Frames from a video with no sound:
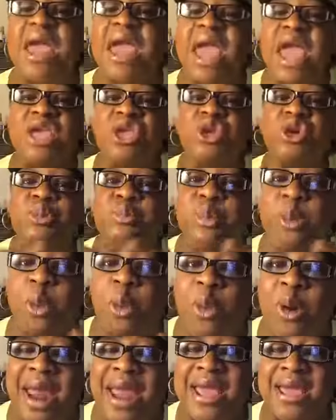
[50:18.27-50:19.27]
And you
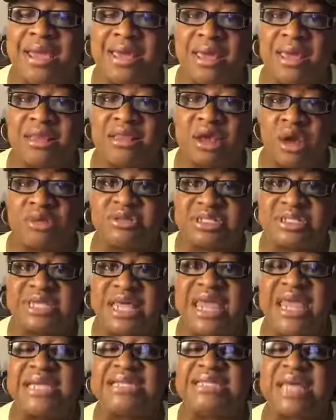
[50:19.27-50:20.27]
break those
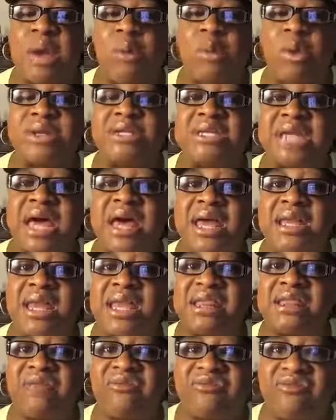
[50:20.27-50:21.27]
things that were done
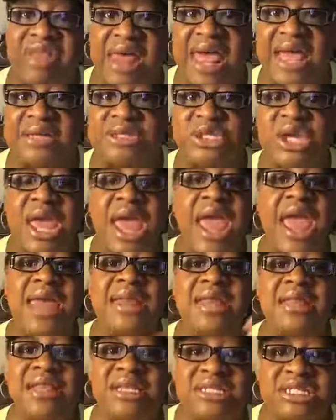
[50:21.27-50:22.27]
in the flesh and
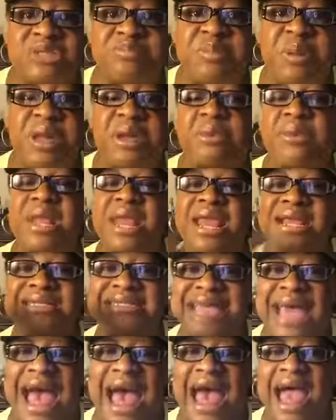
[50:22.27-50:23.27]
in the spirit and
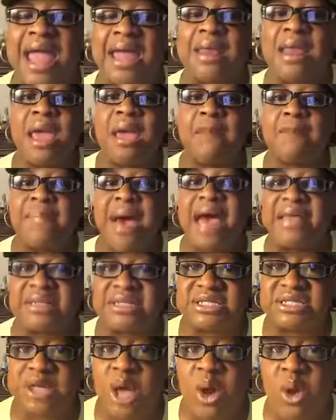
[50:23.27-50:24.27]
tied by the
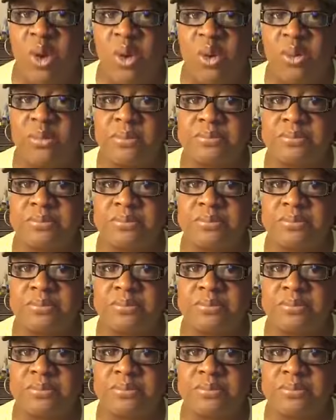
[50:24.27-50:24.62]
soul.